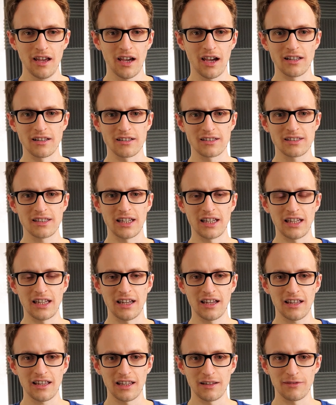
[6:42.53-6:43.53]
and
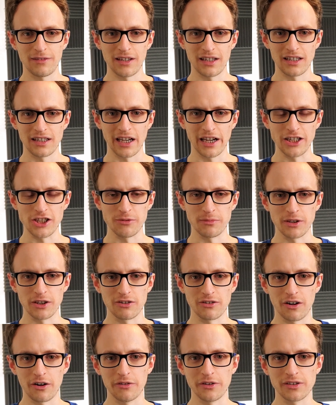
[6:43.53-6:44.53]
see if the
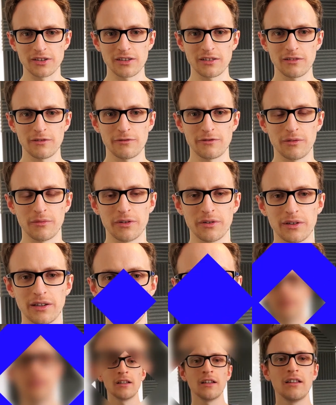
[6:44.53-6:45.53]
engagement grows from
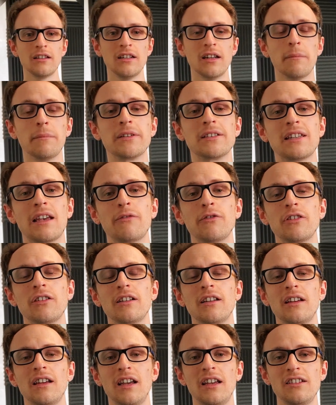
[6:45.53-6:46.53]
doing that. Number
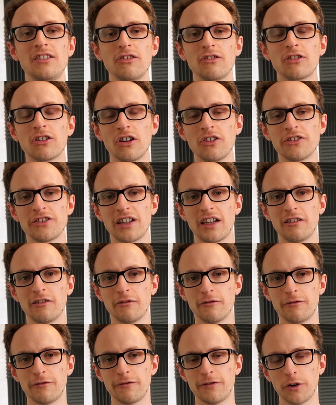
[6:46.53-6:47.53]
seven, is your
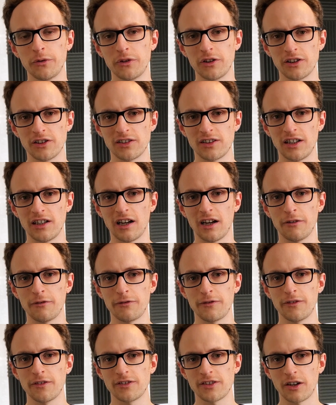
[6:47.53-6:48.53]
content focused
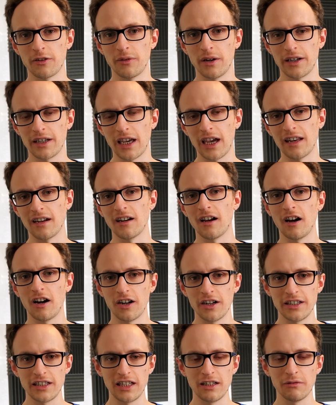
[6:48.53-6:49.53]
enough? So again,
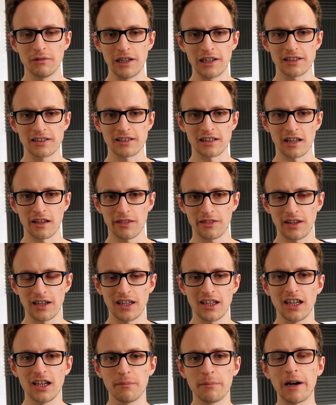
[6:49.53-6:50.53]
ideal listener,
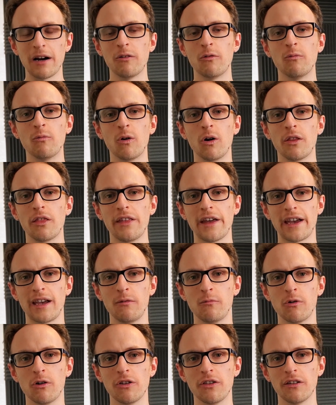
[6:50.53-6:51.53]
thinking about what
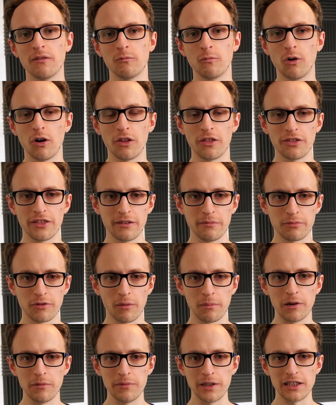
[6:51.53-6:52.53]
they want, what the
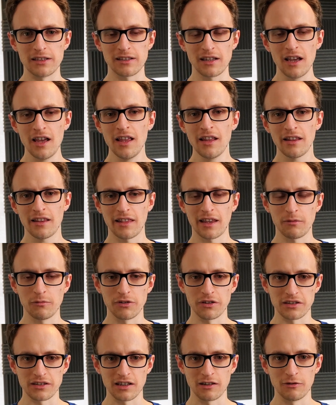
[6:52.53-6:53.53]
problem is they
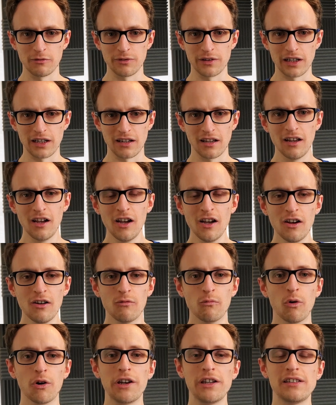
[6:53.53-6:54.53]
want solving.
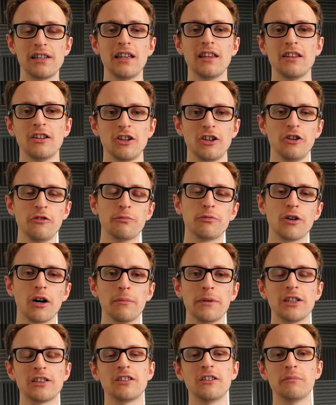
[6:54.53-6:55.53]
What is it that you
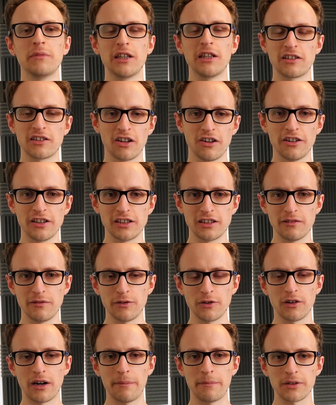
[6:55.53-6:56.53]
promised them in the title
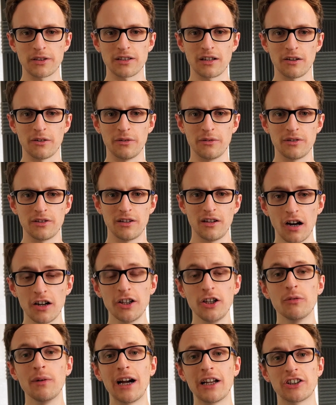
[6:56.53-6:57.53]
of your episode? Are
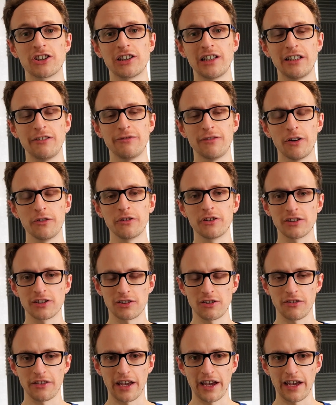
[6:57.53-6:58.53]
you actually
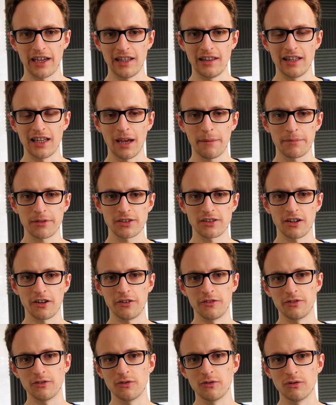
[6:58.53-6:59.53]
focused on that in the
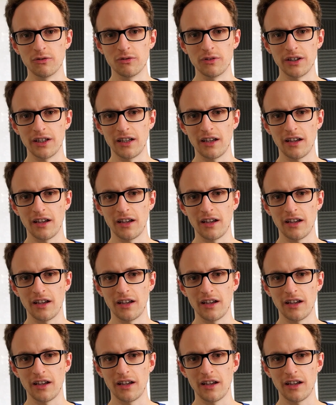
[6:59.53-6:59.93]
episode or